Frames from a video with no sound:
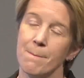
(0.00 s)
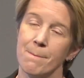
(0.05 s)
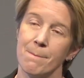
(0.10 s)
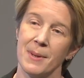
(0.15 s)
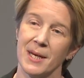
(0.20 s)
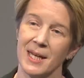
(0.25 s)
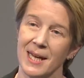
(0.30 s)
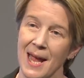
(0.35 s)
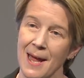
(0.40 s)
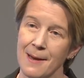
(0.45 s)

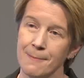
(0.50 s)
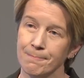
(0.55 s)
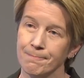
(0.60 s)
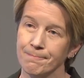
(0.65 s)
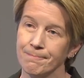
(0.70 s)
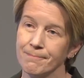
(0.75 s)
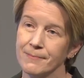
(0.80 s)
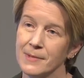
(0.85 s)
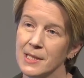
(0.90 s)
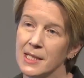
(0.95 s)
But again,
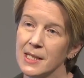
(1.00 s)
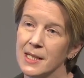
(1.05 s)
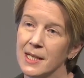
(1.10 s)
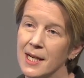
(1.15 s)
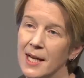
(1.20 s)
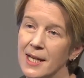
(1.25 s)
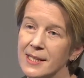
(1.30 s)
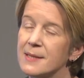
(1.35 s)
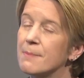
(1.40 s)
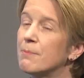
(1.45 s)

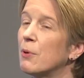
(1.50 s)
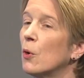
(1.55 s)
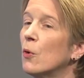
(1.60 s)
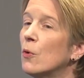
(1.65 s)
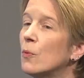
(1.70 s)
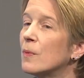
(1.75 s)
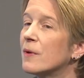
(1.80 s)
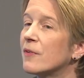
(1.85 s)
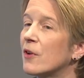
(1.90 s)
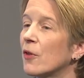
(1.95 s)
it's
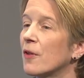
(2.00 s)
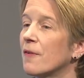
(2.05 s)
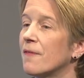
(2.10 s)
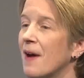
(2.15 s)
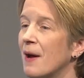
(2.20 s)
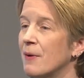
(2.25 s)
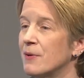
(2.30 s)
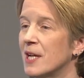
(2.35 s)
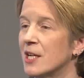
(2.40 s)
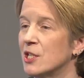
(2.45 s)
important we've got the
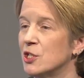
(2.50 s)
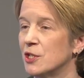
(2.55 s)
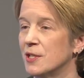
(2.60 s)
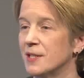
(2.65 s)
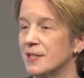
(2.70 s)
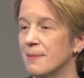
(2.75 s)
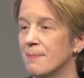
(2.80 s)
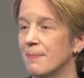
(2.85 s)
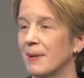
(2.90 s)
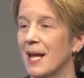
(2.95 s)

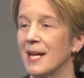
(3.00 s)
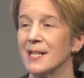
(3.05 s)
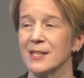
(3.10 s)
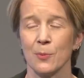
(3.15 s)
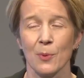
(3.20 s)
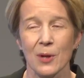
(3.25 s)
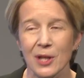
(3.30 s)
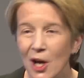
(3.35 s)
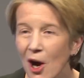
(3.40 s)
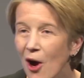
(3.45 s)
foundations in place.
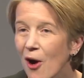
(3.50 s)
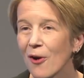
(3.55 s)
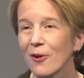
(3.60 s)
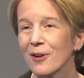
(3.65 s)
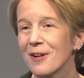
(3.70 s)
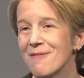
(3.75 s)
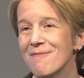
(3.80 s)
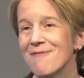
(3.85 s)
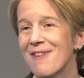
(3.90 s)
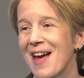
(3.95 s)
We
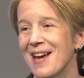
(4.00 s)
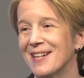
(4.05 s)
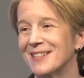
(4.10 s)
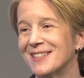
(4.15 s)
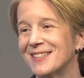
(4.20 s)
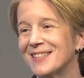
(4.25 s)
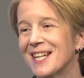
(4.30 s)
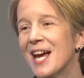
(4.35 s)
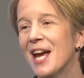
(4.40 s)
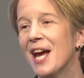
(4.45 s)
can't
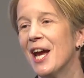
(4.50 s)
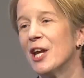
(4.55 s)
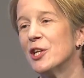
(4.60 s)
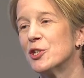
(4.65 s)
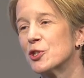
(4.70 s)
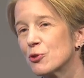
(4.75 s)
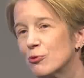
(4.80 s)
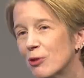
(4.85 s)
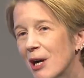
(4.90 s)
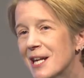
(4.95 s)
invest in
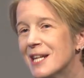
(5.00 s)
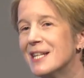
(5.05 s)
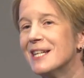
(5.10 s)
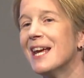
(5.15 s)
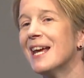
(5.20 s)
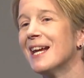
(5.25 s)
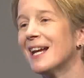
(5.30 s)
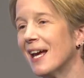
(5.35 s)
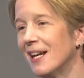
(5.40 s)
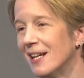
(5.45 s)

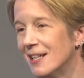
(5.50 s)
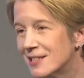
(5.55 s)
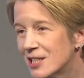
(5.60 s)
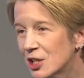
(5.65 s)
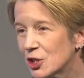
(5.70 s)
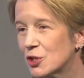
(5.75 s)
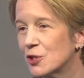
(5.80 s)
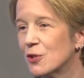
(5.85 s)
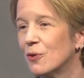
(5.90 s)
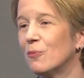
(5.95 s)
training and
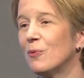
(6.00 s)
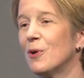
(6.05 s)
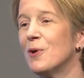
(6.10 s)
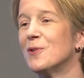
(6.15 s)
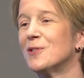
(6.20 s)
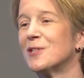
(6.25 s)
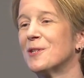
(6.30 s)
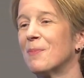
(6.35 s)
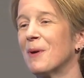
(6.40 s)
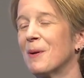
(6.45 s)
additional
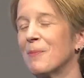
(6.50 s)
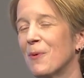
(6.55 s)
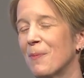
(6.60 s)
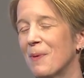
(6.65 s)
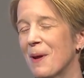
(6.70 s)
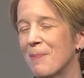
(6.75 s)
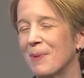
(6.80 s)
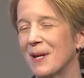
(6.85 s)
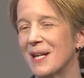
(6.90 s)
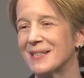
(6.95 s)
routes to bring more
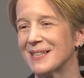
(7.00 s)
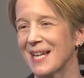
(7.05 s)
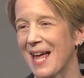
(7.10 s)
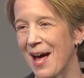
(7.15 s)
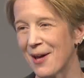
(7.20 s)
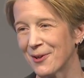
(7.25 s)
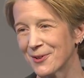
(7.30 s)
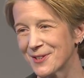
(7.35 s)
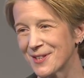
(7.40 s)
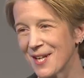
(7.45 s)
people into
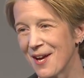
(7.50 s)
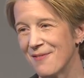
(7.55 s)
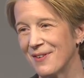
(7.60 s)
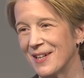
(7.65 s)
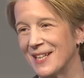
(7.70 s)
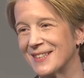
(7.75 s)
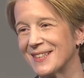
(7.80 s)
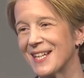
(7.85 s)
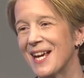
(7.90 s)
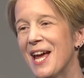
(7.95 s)
health
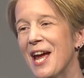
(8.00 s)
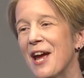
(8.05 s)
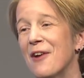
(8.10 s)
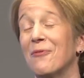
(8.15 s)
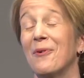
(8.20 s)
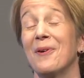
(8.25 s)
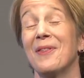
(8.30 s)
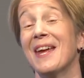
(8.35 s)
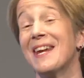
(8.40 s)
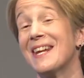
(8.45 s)
service if
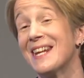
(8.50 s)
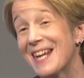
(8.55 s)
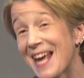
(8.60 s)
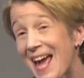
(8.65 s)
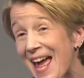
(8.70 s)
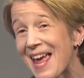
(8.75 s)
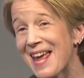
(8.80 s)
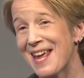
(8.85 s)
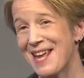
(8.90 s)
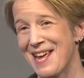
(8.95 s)
when they
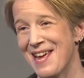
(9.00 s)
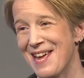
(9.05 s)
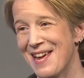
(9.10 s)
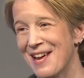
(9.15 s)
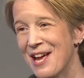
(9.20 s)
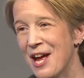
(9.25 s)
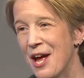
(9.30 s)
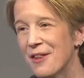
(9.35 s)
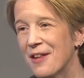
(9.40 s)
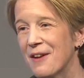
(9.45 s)
get here,
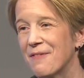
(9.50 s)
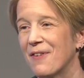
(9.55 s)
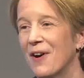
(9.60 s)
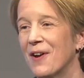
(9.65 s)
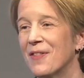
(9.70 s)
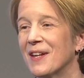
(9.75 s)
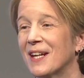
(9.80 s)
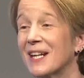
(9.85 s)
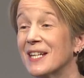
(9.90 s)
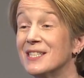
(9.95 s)
they
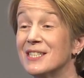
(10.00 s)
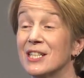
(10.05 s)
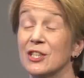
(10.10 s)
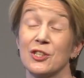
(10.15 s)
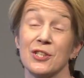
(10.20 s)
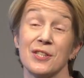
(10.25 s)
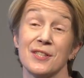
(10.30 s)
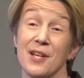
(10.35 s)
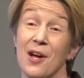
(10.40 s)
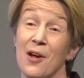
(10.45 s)
find the
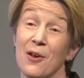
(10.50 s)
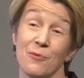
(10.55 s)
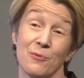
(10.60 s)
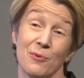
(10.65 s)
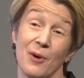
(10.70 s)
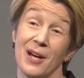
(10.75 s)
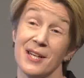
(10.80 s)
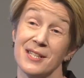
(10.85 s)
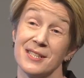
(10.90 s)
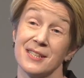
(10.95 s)
conditions aren't
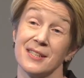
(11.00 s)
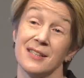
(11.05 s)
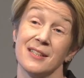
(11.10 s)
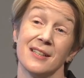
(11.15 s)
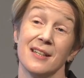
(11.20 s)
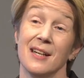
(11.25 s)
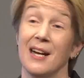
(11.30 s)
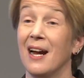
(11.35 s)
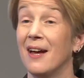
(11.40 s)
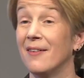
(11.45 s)
right
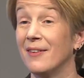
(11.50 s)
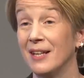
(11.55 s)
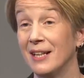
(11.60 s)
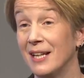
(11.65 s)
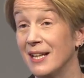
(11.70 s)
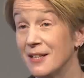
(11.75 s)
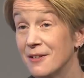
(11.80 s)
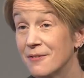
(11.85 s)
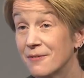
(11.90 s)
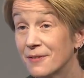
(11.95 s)
and they
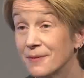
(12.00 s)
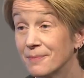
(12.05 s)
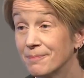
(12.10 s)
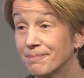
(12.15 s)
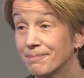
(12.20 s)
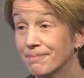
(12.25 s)
leave.